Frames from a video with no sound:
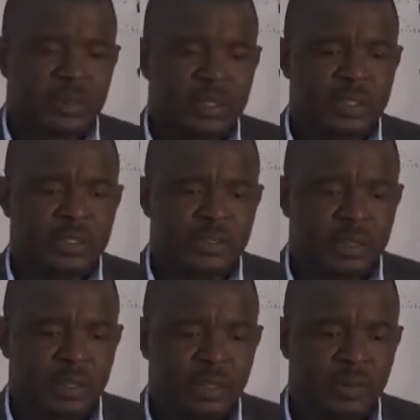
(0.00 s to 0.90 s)

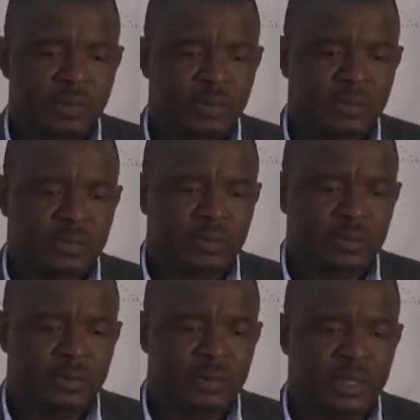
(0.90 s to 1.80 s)
This
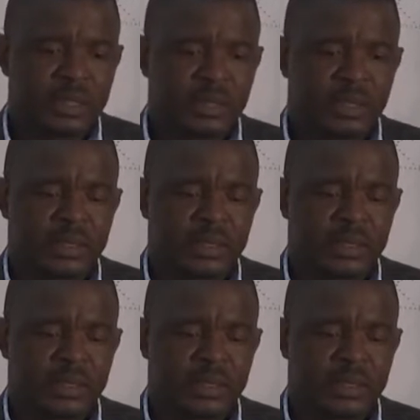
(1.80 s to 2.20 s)
then